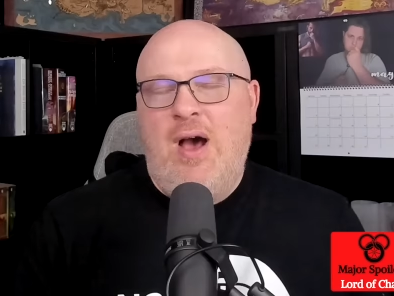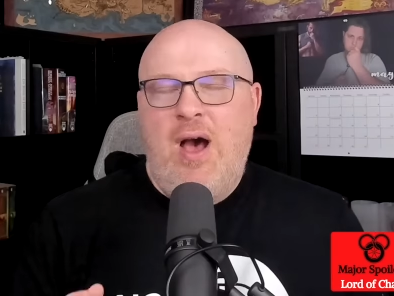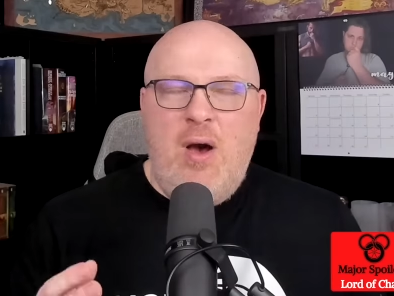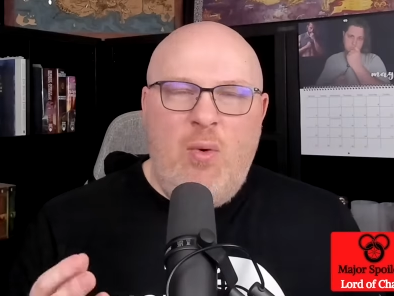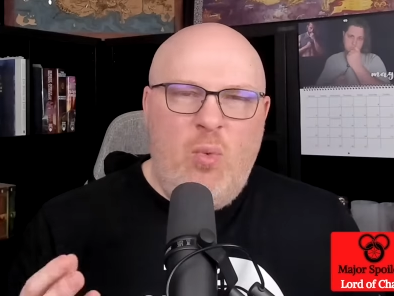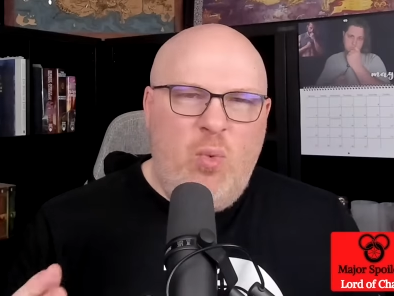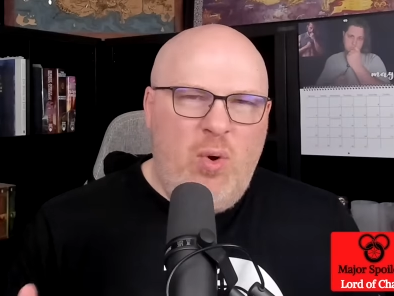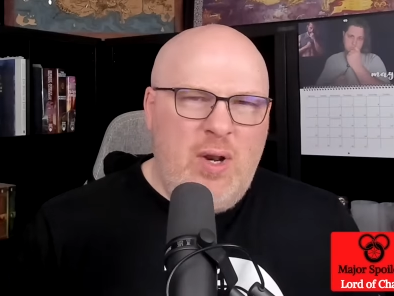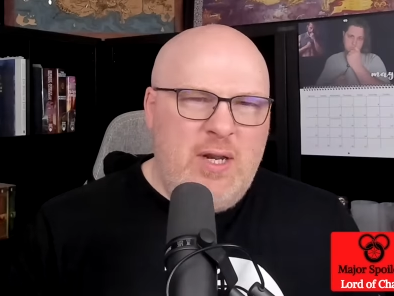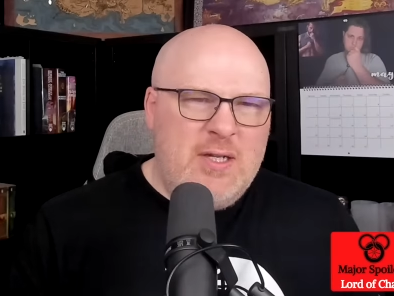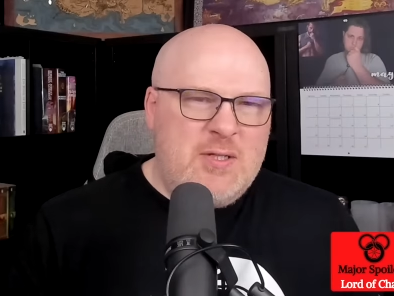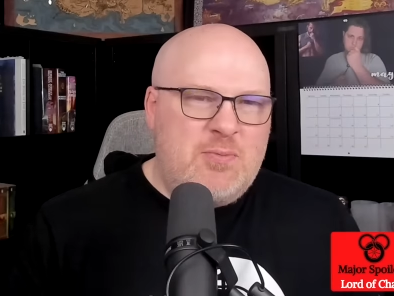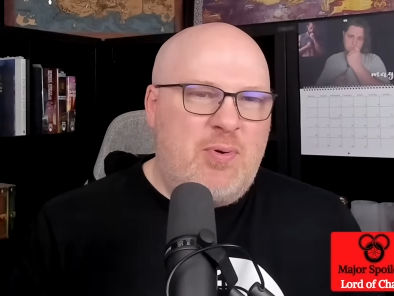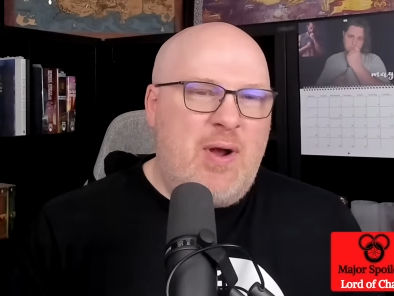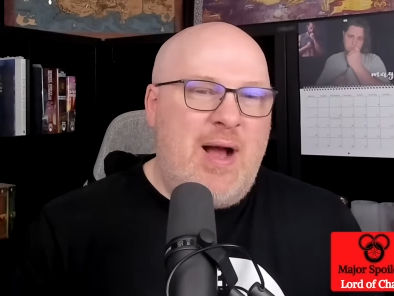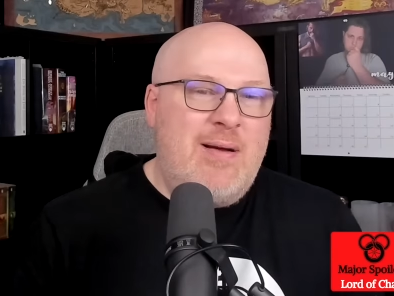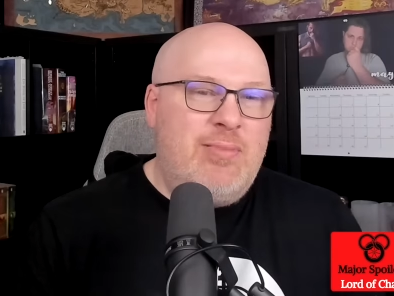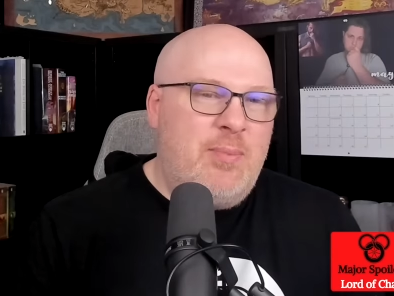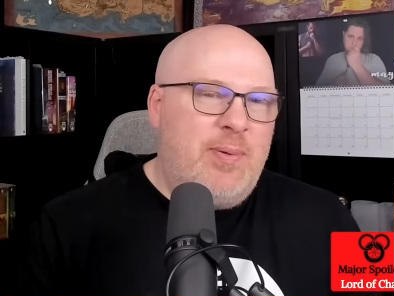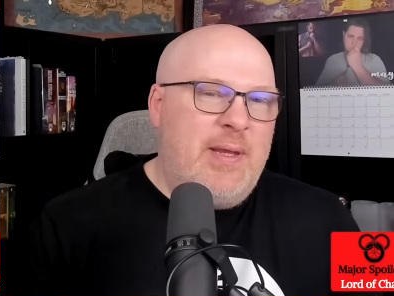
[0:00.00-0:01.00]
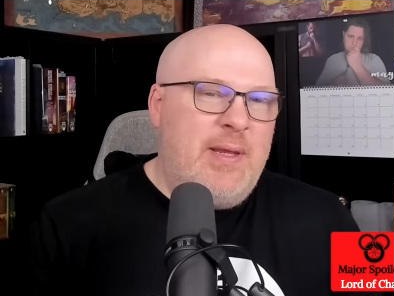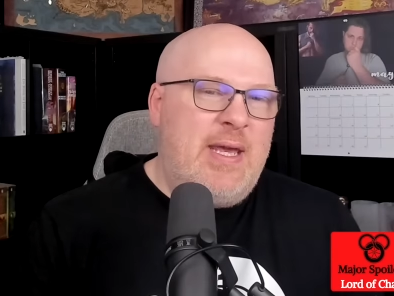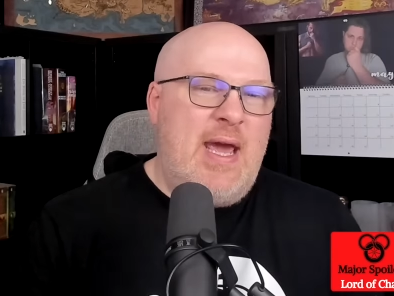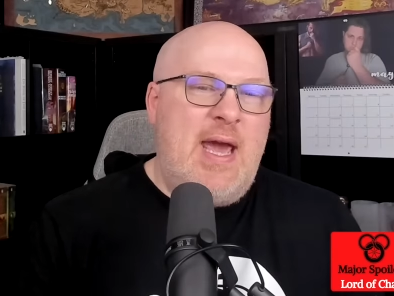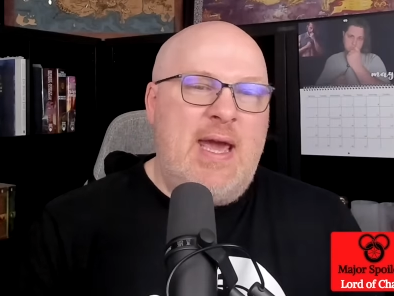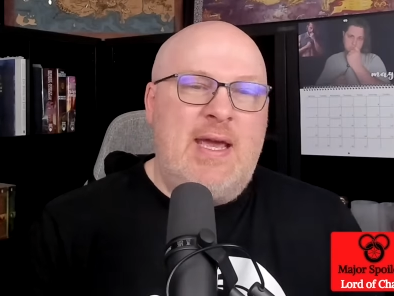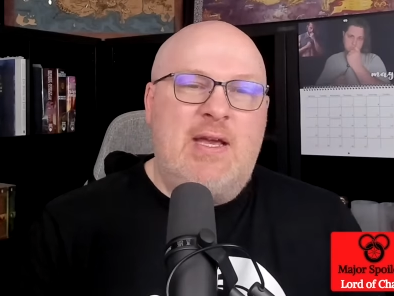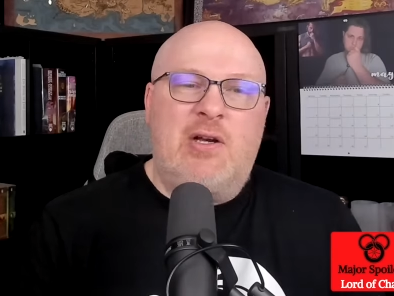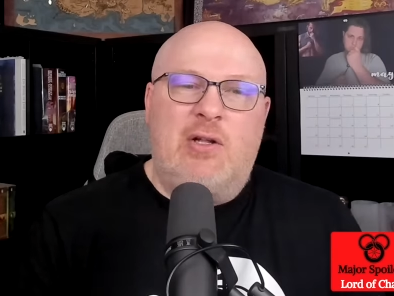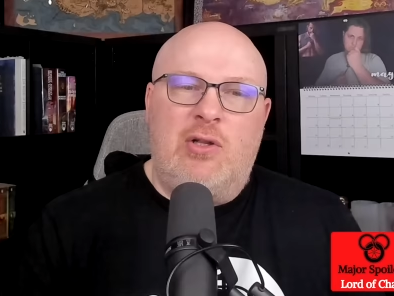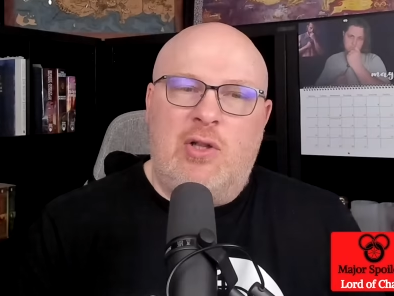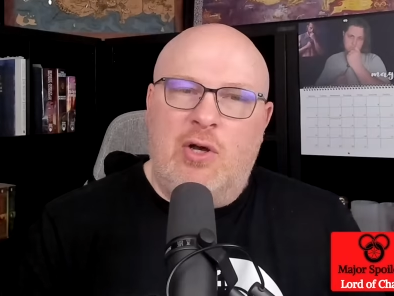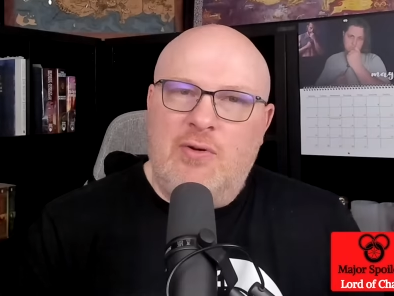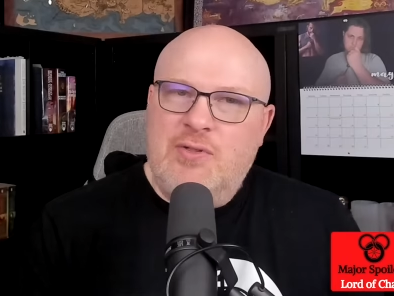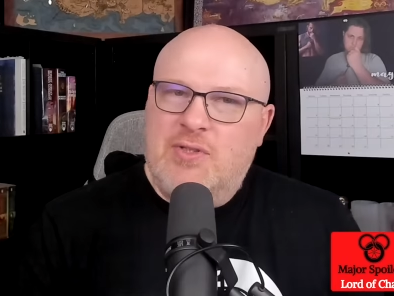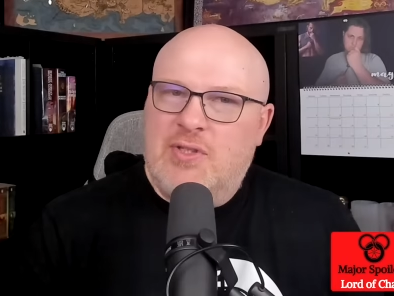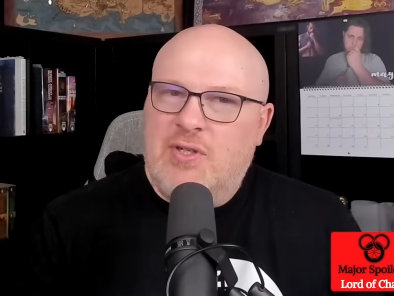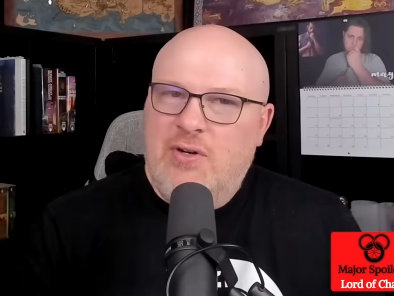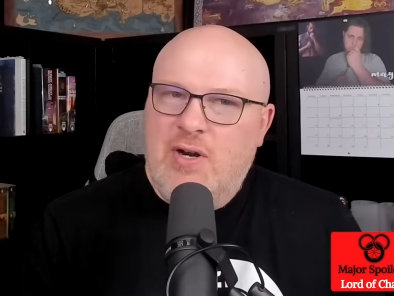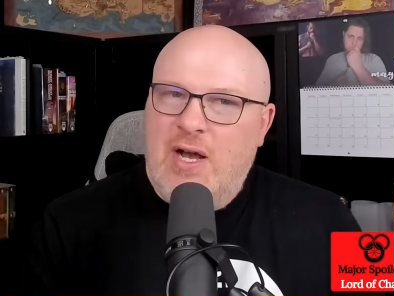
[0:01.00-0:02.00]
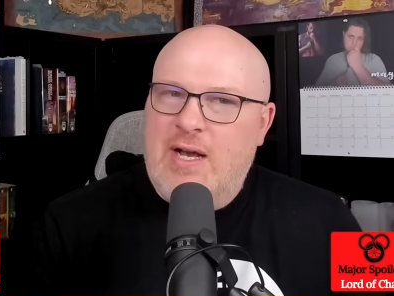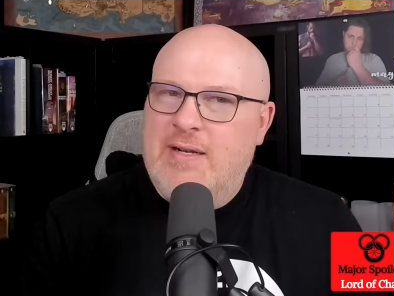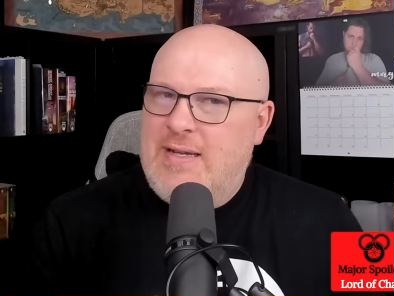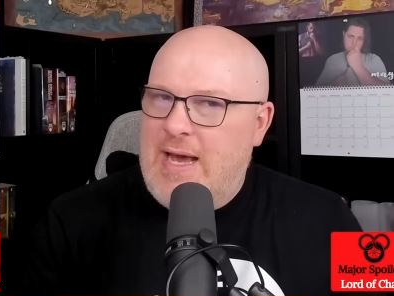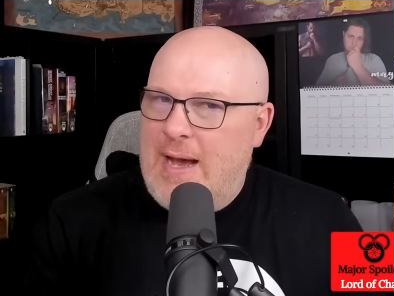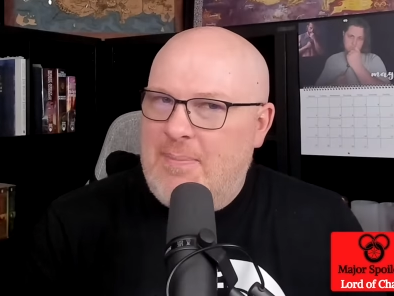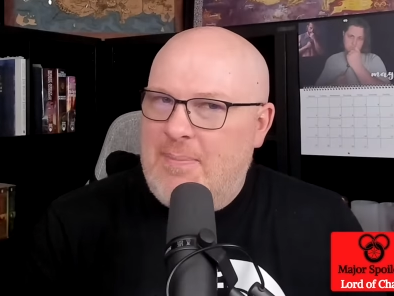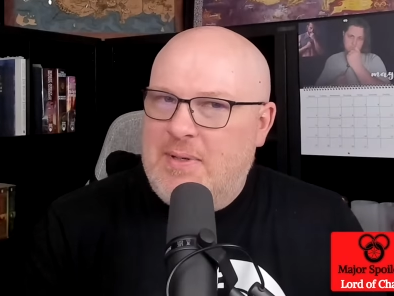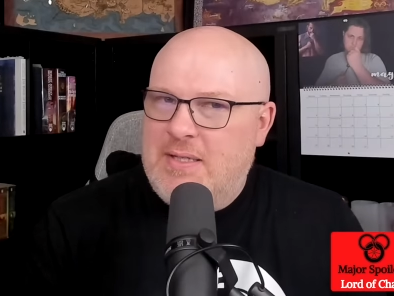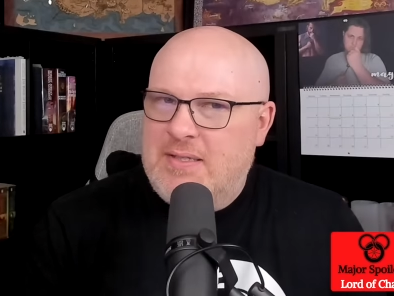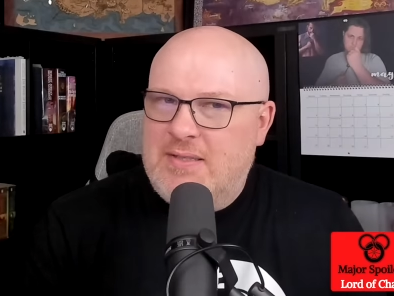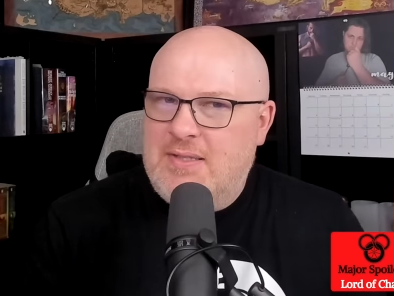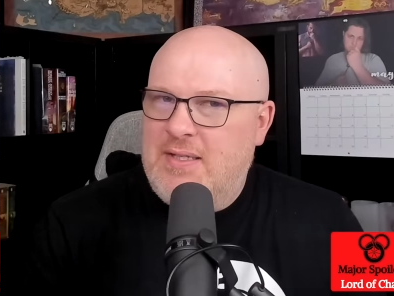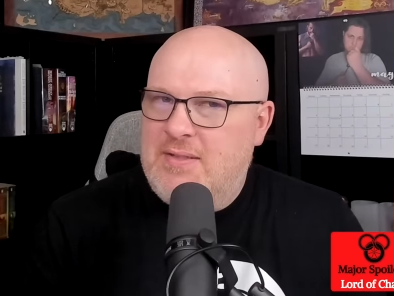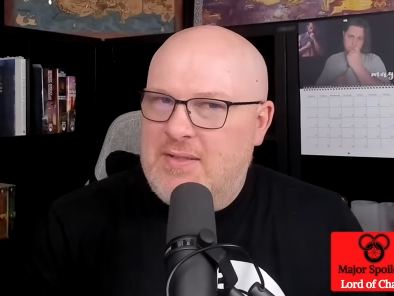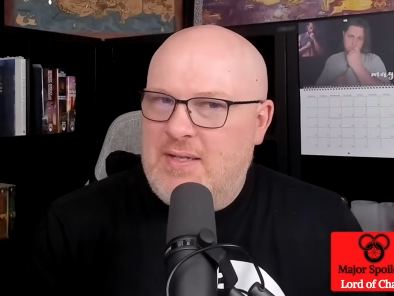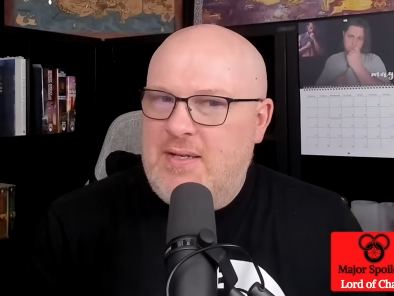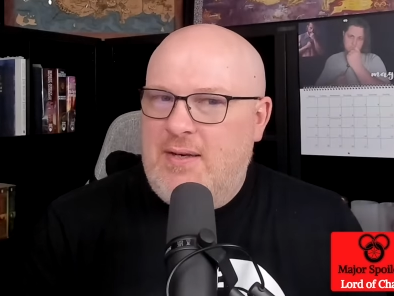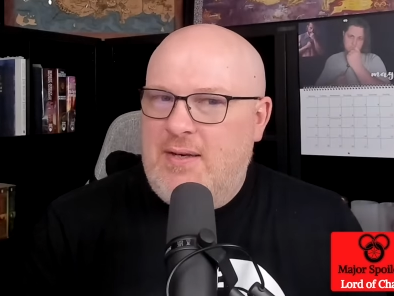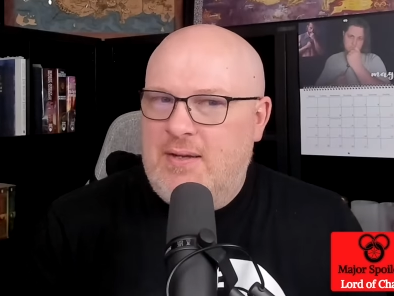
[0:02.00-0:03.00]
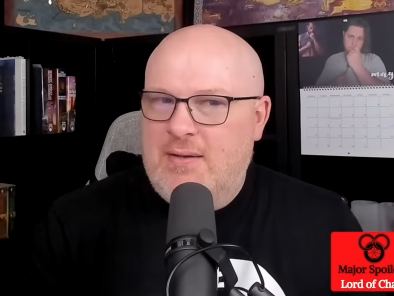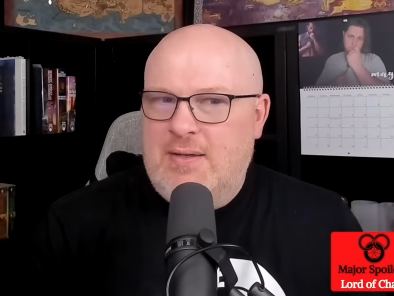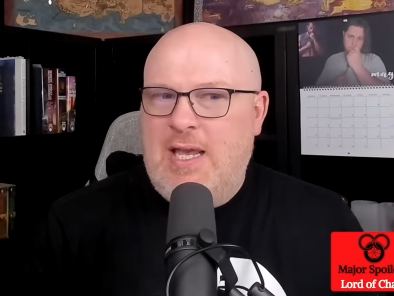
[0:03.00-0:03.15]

uh, what is probably a closer adapted season.